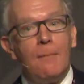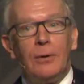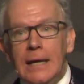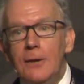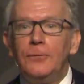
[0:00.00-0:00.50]

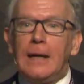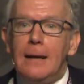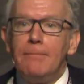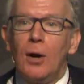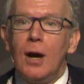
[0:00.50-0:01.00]
but if
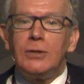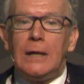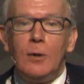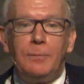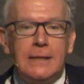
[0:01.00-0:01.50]
they merge,
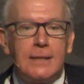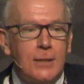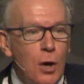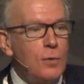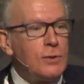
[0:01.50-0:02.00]
they would be
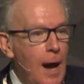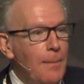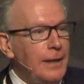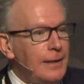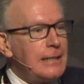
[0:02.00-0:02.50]
so
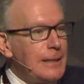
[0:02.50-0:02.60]
dominant,